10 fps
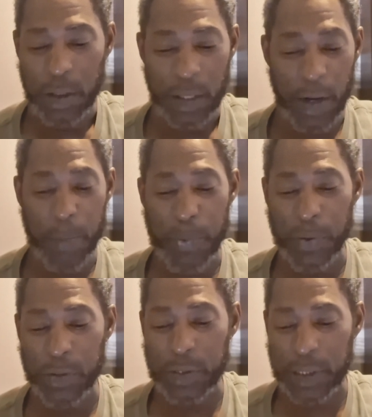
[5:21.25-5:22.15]
their
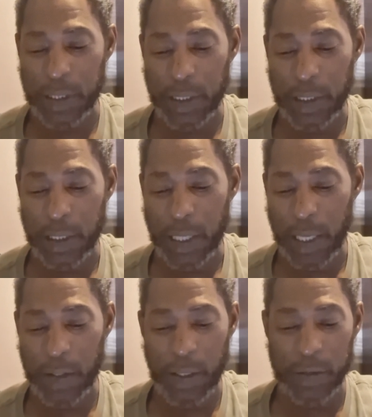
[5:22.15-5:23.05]
pillar 10,
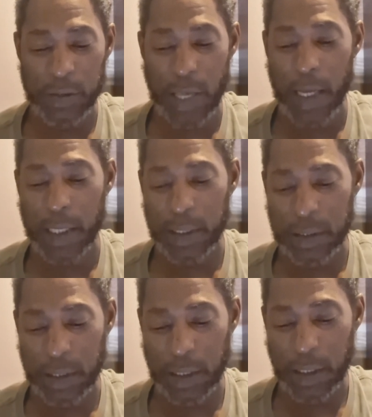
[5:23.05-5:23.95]
and their socket
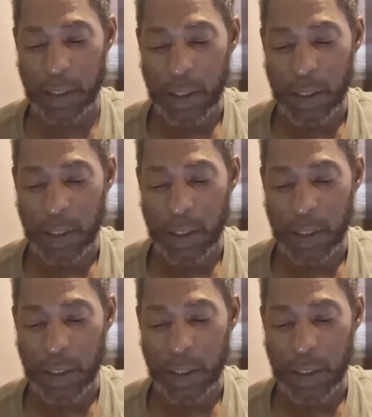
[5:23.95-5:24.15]
10,